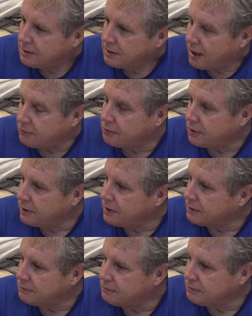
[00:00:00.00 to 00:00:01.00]
had
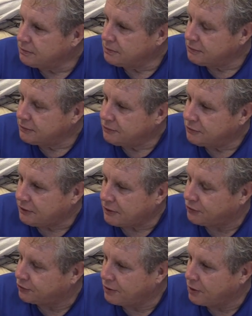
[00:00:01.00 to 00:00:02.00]
really set
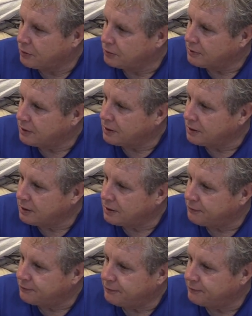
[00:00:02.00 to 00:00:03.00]
the stone.
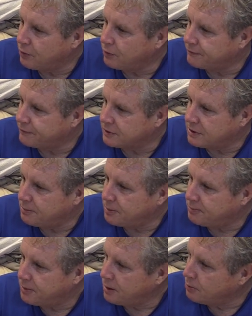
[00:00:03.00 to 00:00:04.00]
If you voted for
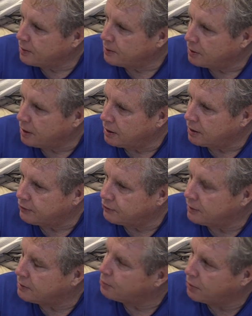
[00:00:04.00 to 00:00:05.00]
TPP, we were going to
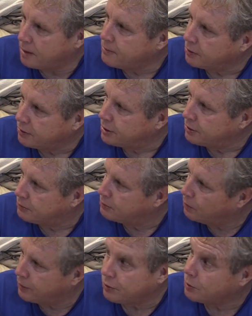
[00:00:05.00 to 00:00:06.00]
consider primarying you,
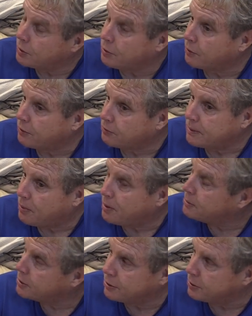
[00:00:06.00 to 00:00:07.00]
whether we were a
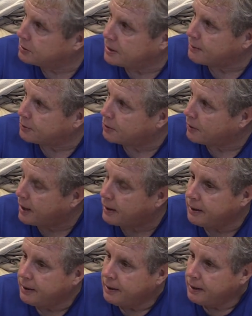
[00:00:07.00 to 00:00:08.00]
Republican or a
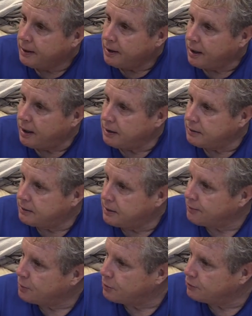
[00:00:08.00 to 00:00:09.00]
Democrat. And
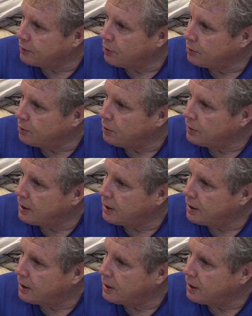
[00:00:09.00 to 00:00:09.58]
Debbie was the only one